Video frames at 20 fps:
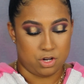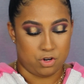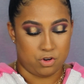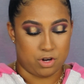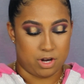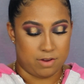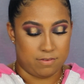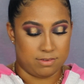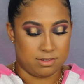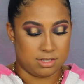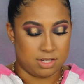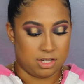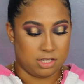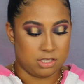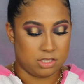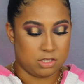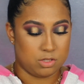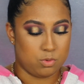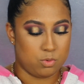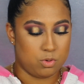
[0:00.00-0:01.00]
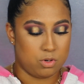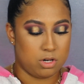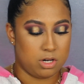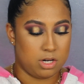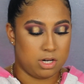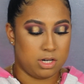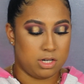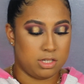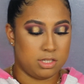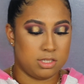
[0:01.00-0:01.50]
gravitate
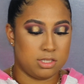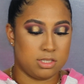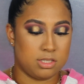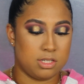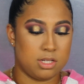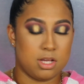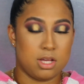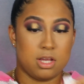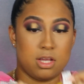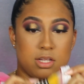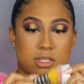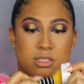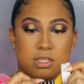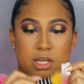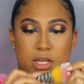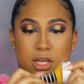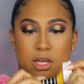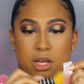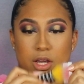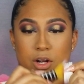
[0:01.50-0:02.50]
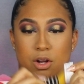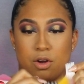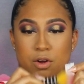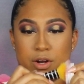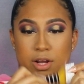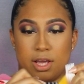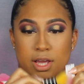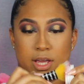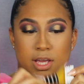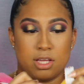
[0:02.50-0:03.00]
towards. Taking it
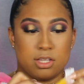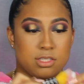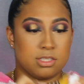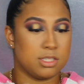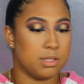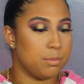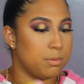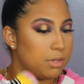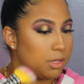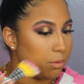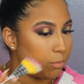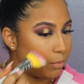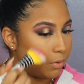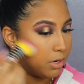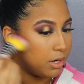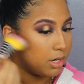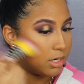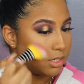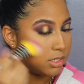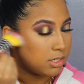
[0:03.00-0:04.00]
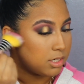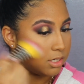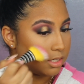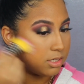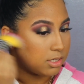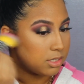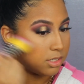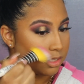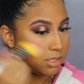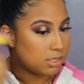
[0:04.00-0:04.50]
on a stippling brush
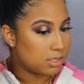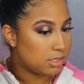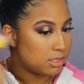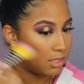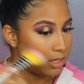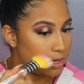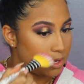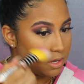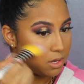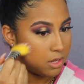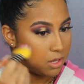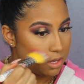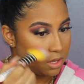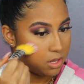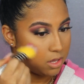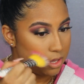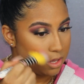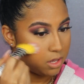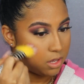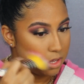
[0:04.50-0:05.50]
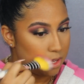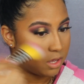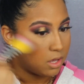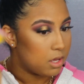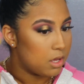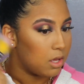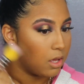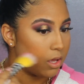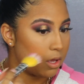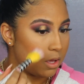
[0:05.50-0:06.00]
and just
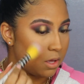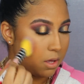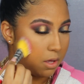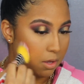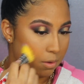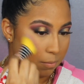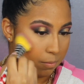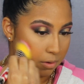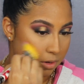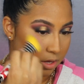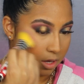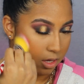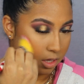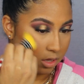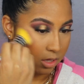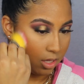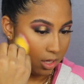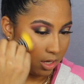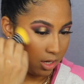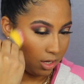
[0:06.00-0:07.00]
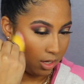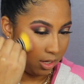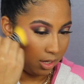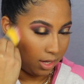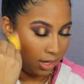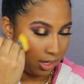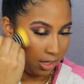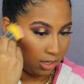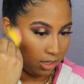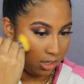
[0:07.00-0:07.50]
applying that
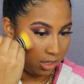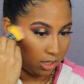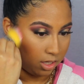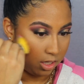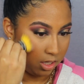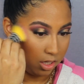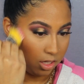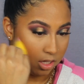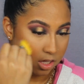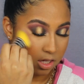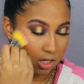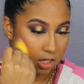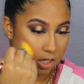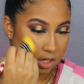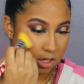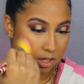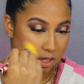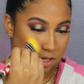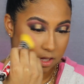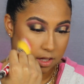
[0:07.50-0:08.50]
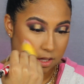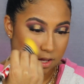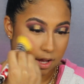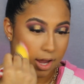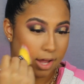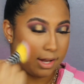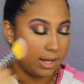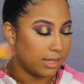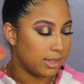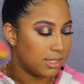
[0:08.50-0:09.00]
lightly.
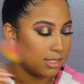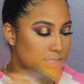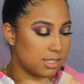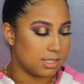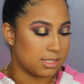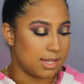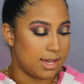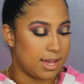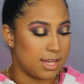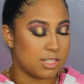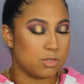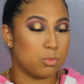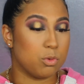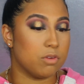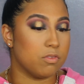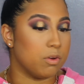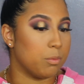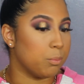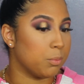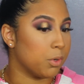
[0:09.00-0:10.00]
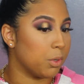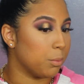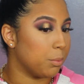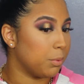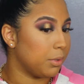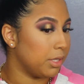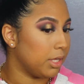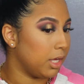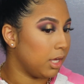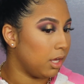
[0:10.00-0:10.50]
I like this because it has more of a
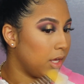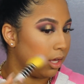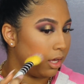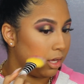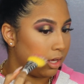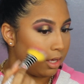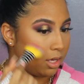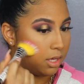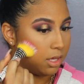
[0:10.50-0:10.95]
purpley